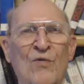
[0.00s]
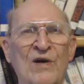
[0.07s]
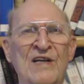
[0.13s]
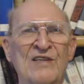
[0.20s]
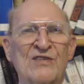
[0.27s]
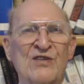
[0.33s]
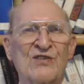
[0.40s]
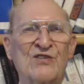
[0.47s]
What
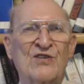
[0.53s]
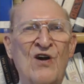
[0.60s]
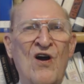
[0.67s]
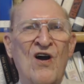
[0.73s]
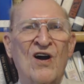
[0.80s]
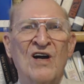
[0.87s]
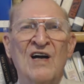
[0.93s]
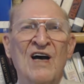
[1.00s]
is a
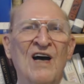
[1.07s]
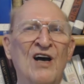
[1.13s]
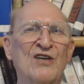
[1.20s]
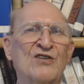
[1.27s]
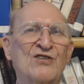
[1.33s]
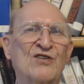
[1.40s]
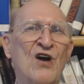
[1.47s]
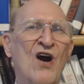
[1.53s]
star? A
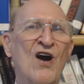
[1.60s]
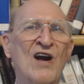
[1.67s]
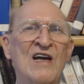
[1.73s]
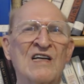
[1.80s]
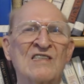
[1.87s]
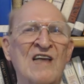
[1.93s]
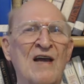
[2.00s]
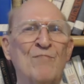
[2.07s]
star
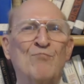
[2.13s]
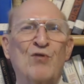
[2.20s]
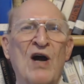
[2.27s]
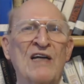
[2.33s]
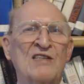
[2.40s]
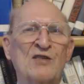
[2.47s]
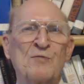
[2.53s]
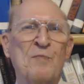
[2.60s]
is a
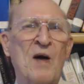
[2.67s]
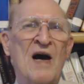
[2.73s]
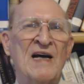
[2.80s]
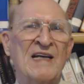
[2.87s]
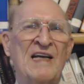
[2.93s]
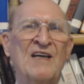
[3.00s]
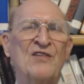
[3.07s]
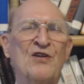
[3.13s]
bright
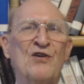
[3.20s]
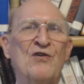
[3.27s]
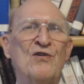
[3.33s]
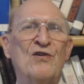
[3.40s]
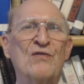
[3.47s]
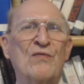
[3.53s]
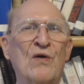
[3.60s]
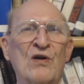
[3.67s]
spot in the
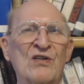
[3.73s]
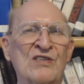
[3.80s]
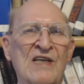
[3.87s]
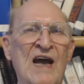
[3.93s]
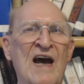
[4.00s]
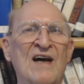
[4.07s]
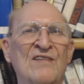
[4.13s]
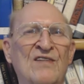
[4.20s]
universe
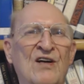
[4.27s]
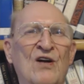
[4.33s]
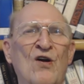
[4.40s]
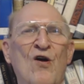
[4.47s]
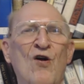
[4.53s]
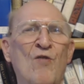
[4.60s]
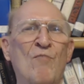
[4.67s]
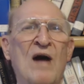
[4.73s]
out there
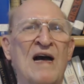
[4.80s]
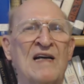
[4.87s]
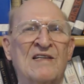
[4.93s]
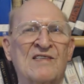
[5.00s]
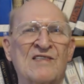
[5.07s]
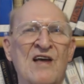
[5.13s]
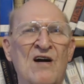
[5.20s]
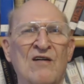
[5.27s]
all by
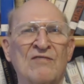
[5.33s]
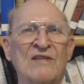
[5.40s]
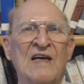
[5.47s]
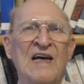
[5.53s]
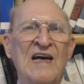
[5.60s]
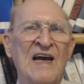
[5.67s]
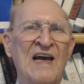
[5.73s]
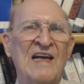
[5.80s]
itself,
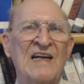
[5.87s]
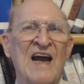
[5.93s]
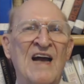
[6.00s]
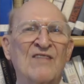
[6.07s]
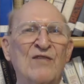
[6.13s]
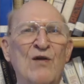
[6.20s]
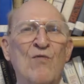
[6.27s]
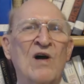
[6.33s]
and
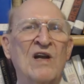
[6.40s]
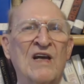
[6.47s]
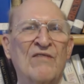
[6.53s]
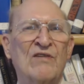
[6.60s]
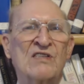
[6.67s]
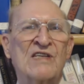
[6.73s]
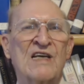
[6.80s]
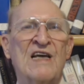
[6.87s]
every one
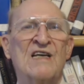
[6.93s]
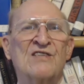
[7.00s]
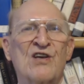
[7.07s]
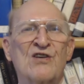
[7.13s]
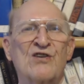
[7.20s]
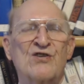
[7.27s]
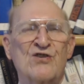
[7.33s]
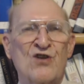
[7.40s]
of us is
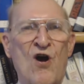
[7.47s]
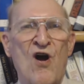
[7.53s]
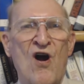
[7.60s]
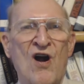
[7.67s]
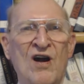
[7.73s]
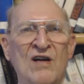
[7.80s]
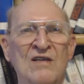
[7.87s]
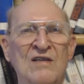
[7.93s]
a
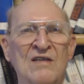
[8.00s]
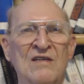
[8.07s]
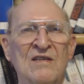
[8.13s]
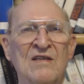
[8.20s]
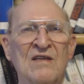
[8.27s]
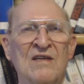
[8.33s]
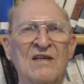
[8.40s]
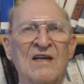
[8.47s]
star.
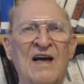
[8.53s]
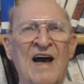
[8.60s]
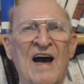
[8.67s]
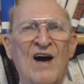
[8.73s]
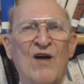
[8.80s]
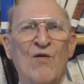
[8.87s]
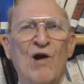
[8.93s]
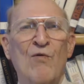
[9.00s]

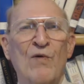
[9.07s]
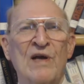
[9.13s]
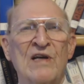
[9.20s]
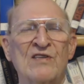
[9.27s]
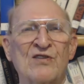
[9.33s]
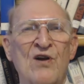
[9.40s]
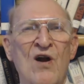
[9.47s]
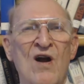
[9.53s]
How are we
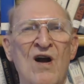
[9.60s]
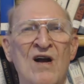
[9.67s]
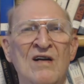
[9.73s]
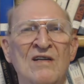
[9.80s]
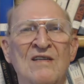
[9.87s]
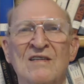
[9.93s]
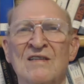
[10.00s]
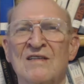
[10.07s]
a
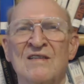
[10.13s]
star?